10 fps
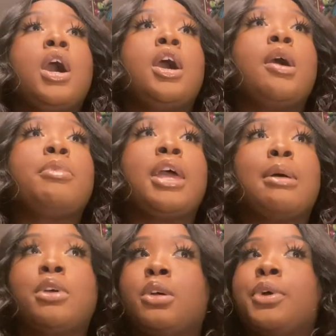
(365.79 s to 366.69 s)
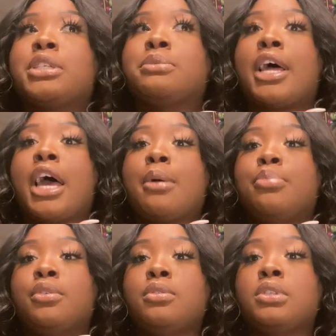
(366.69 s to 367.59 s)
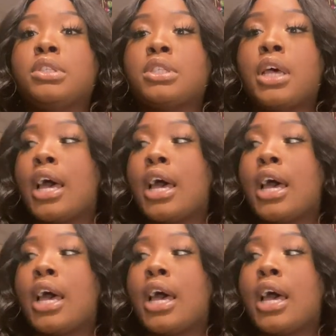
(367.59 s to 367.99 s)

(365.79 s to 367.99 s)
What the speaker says: Yeah, I'm gonna wear some thigh high boots.